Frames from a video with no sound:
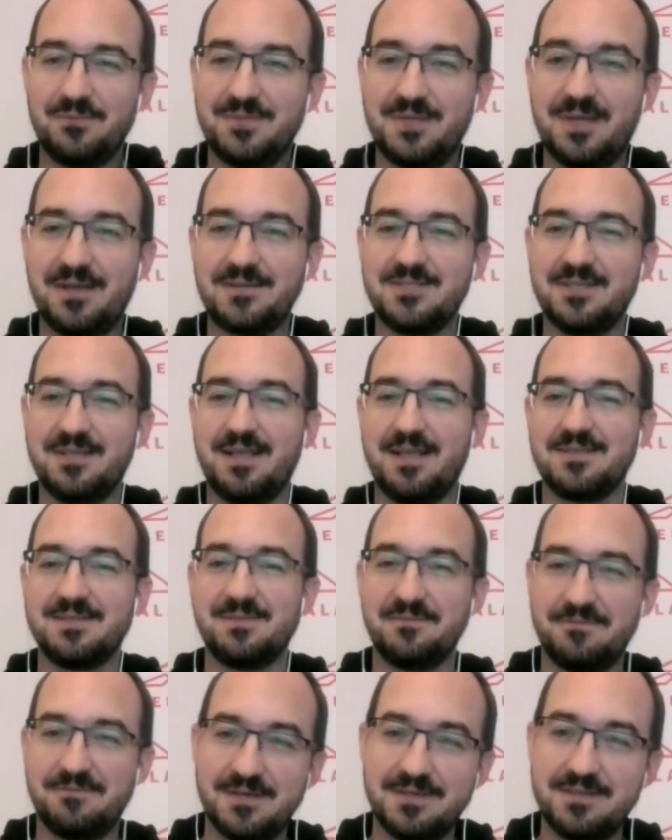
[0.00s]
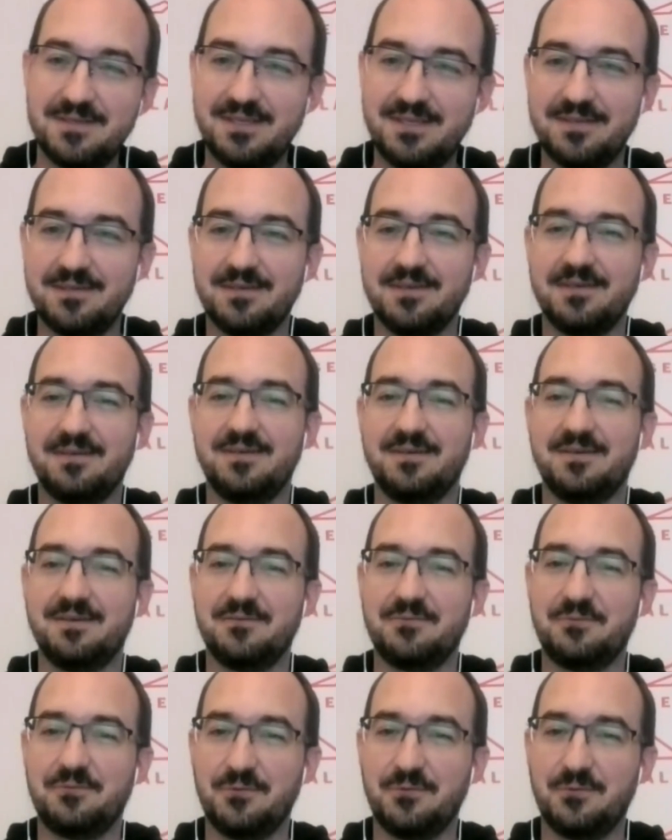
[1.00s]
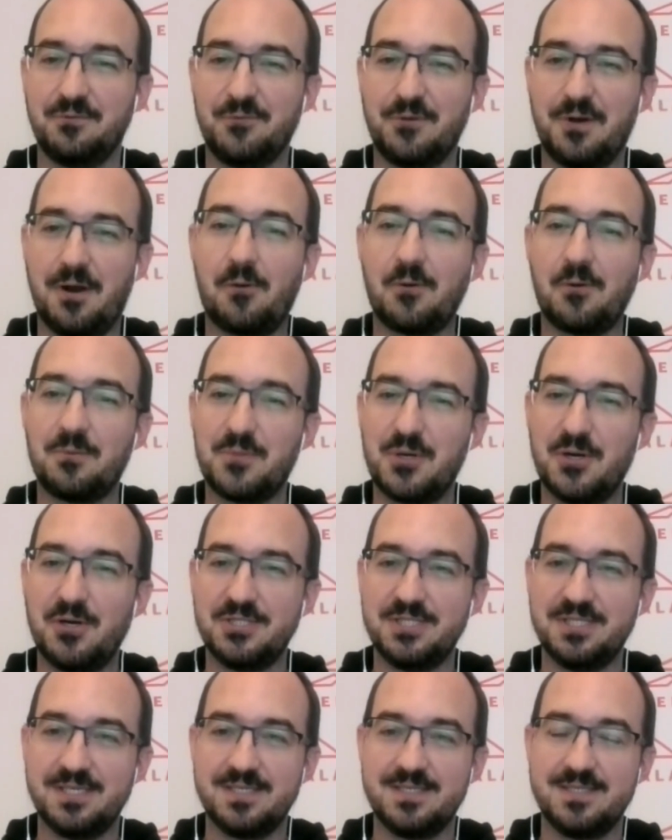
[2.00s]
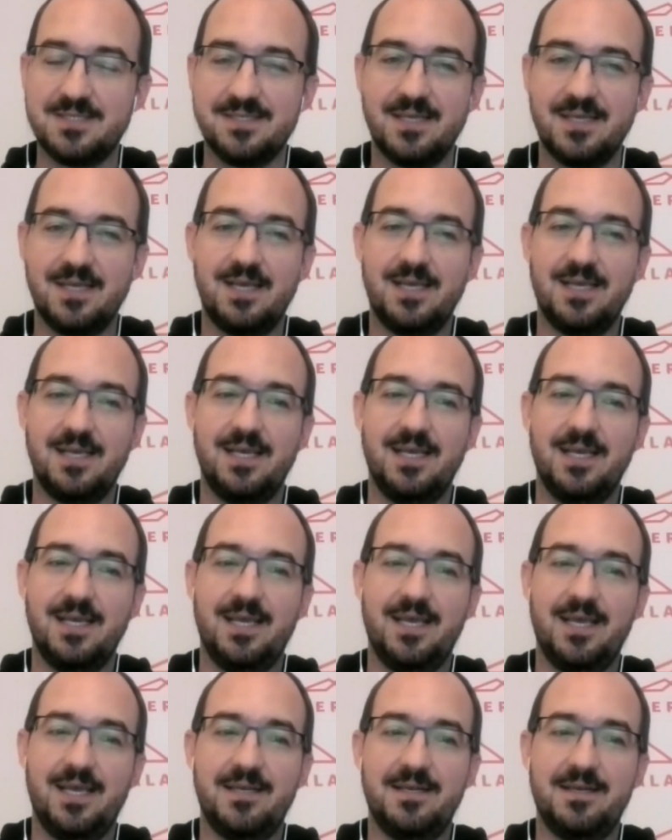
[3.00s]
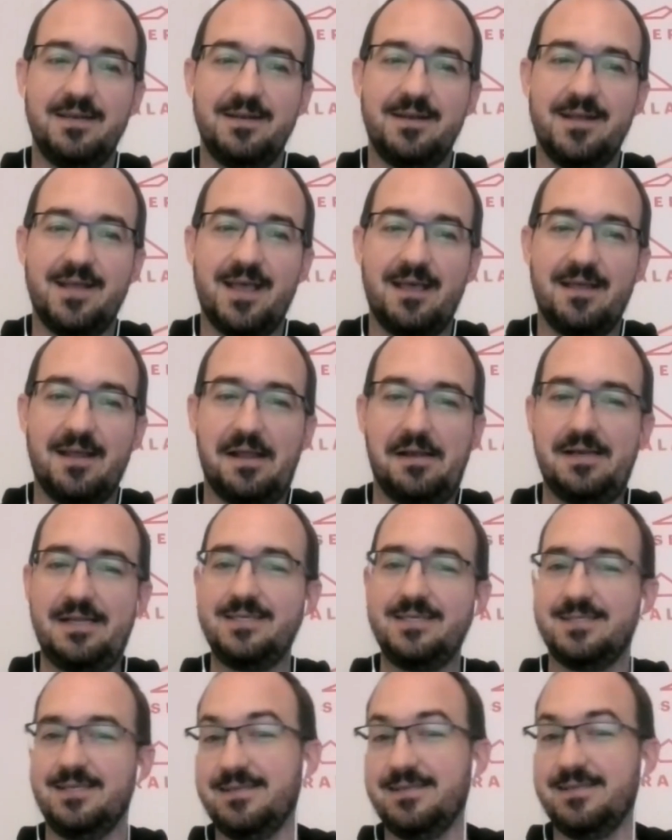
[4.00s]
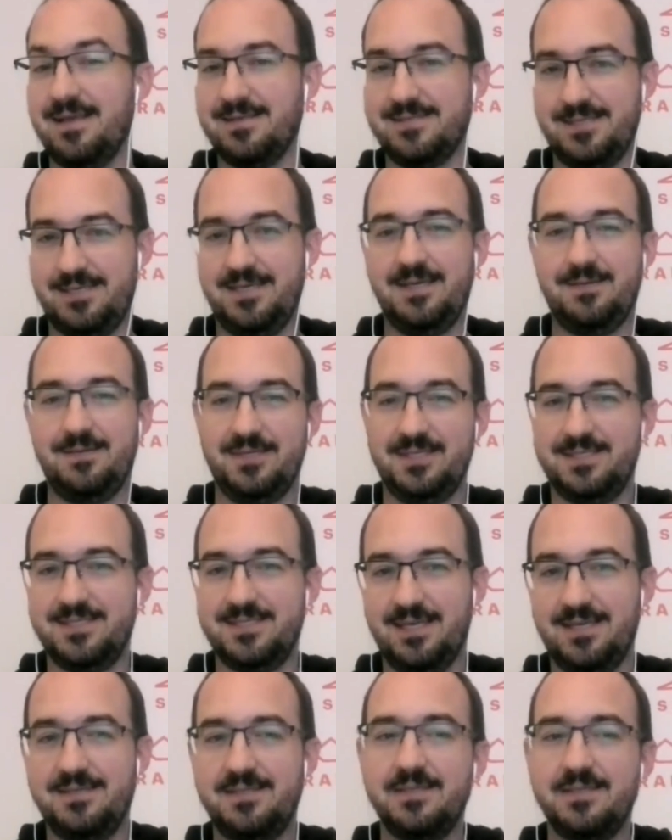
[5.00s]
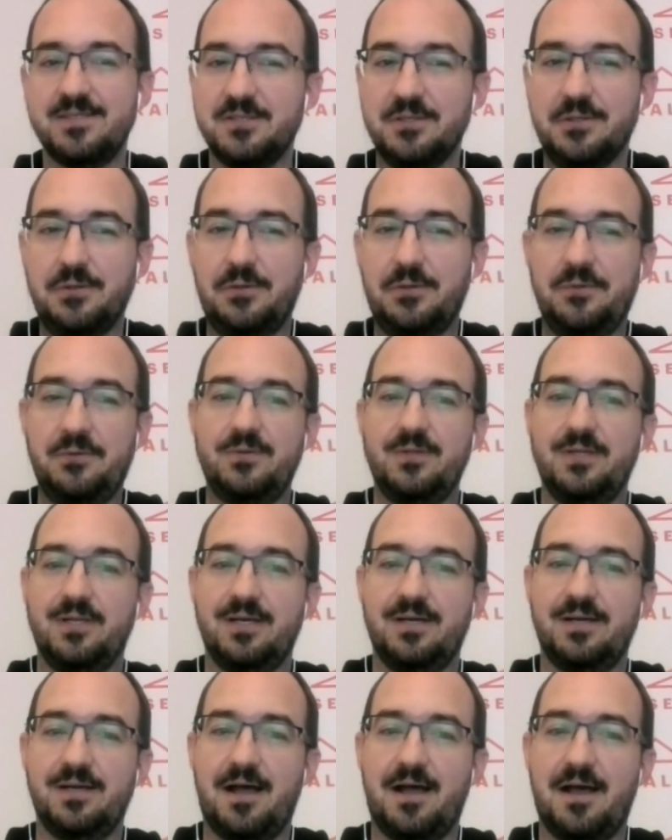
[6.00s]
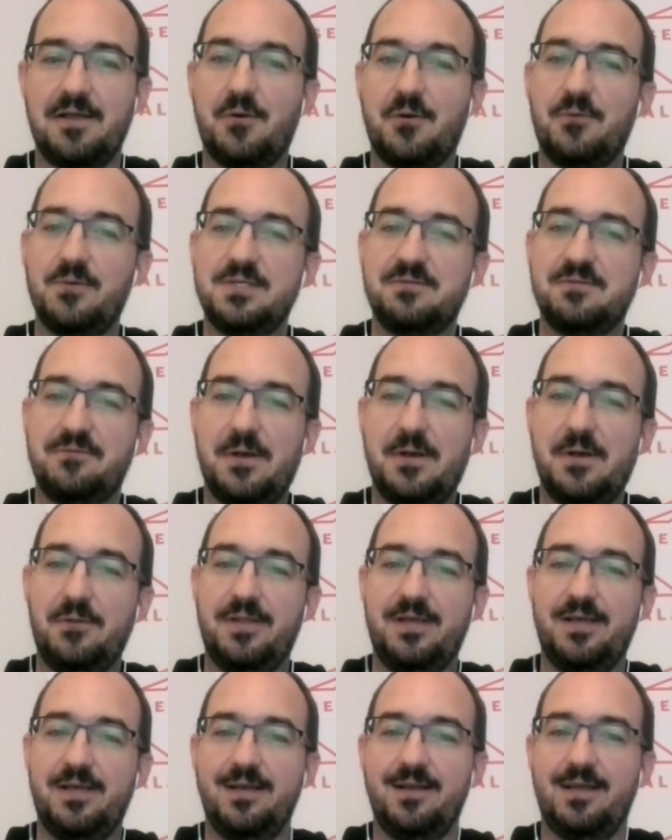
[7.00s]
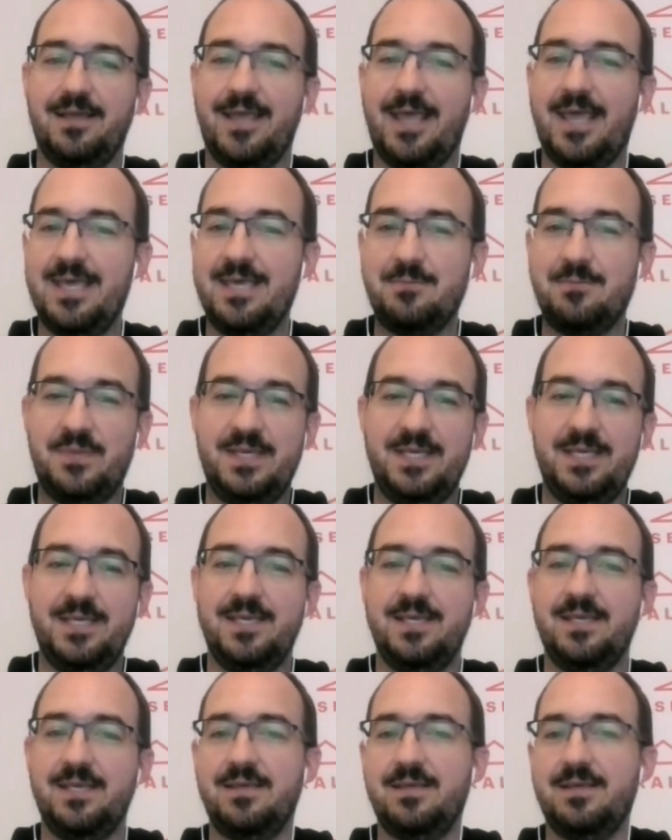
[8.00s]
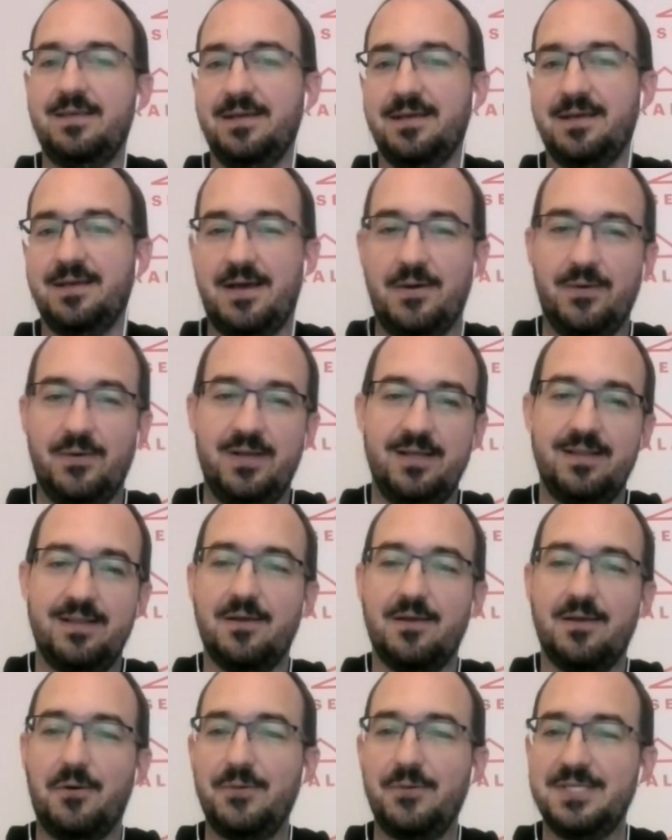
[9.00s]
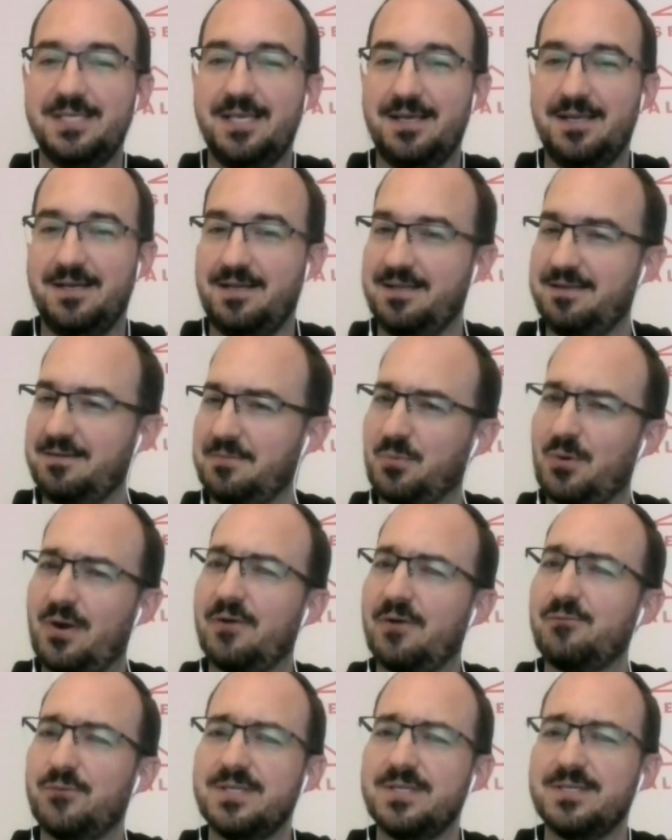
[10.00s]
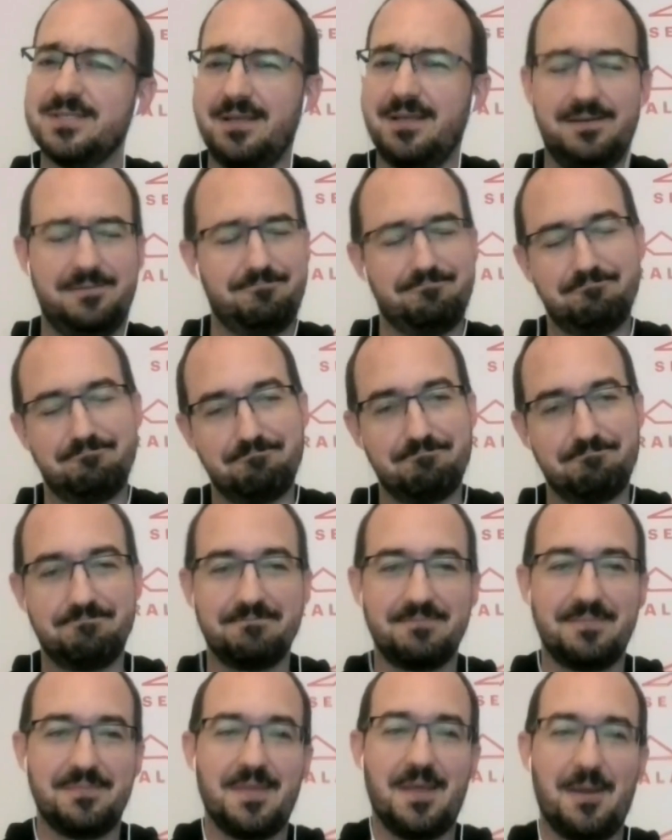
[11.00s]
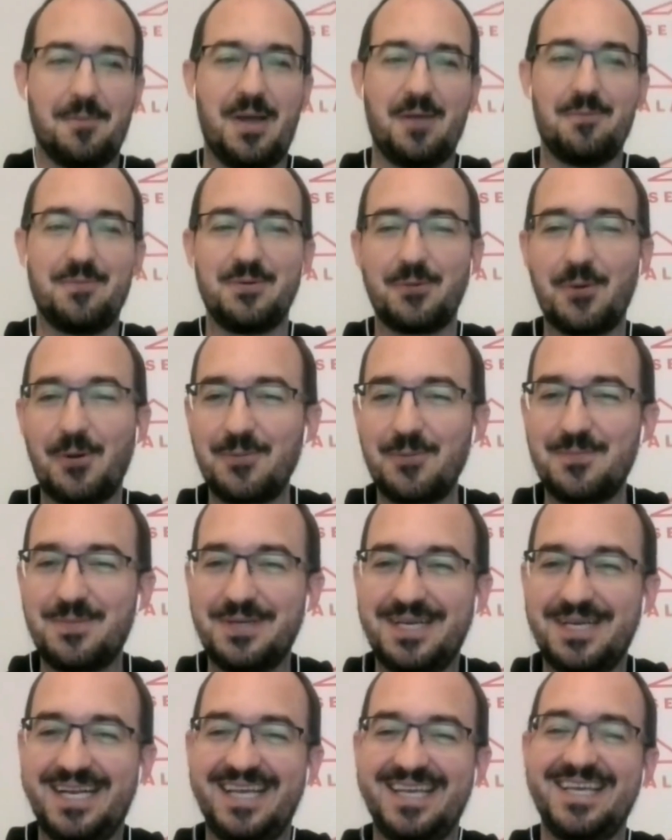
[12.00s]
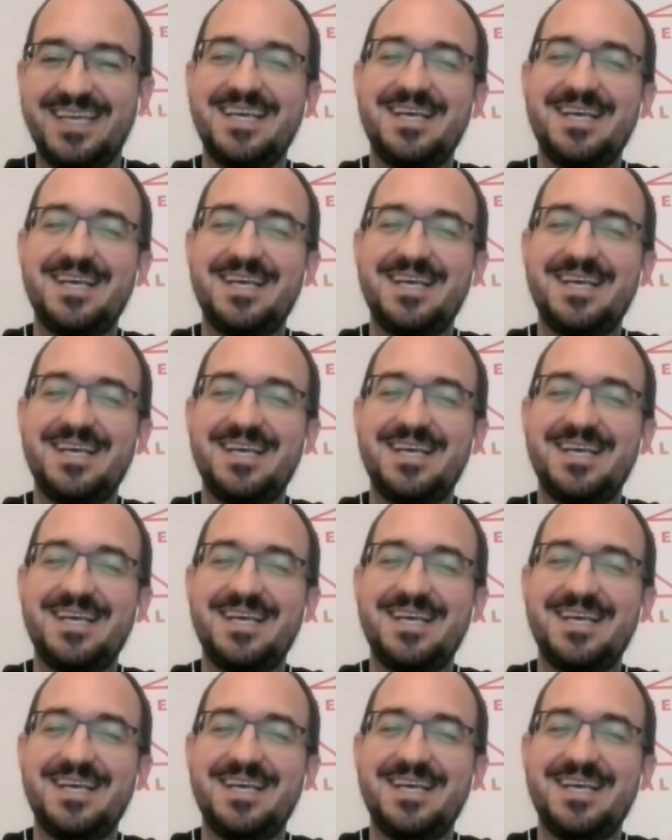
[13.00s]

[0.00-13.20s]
like to get some funding for our projects. And at least at that time, like 10 years ago, I always felt that like AP, accounting, they always had like a preference. I might be wrong, but